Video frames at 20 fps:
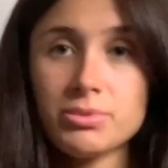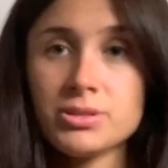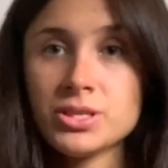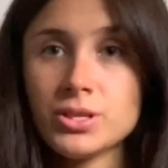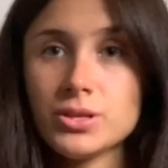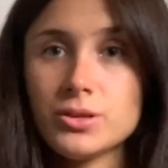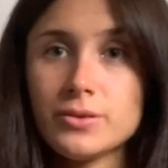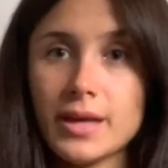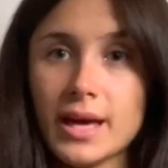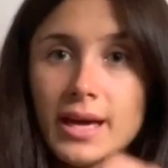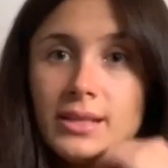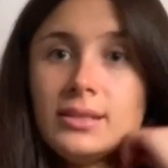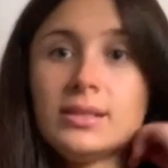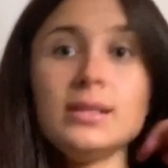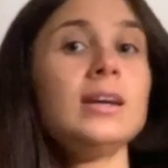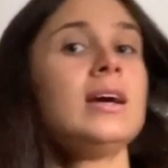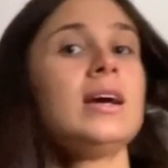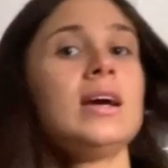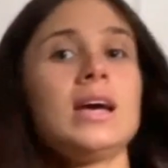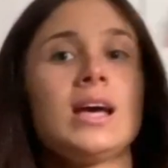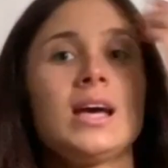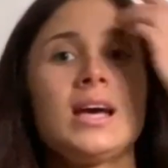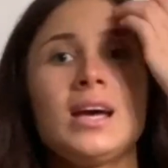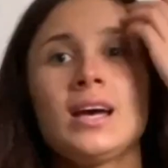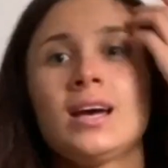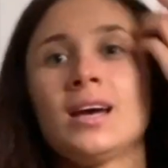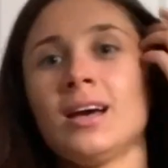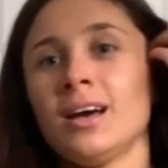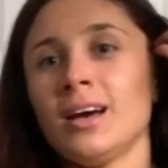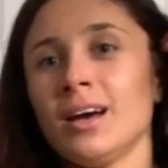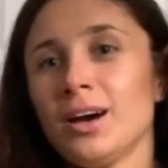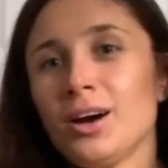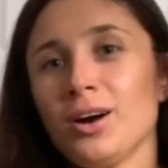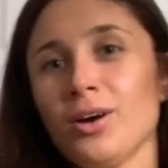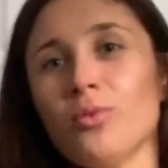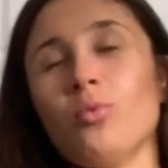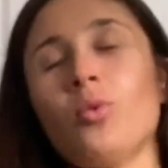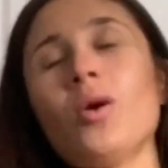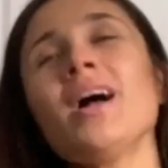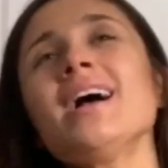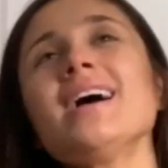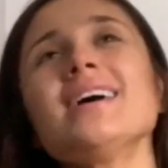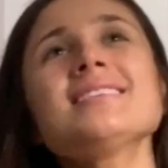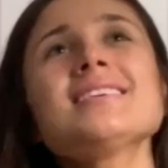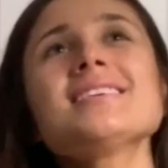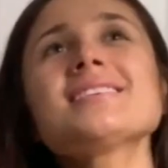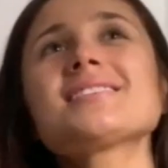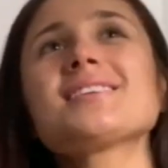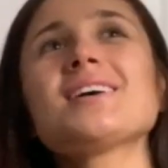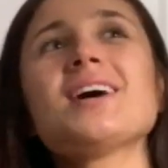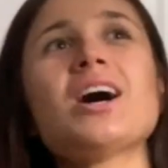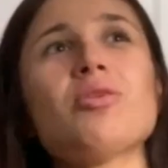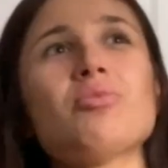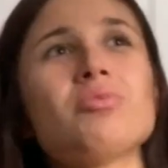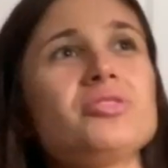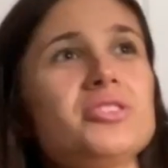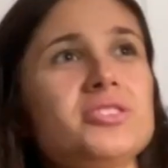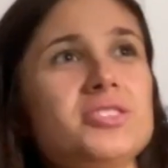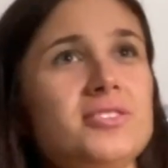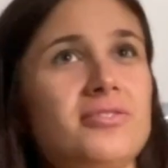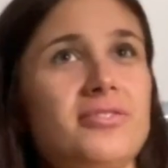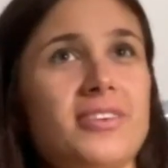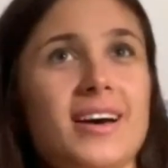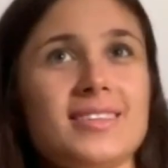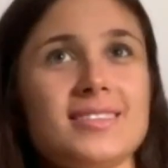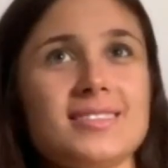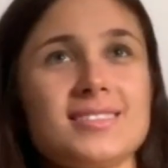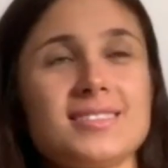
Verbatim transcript: two then. Where to start with the defence?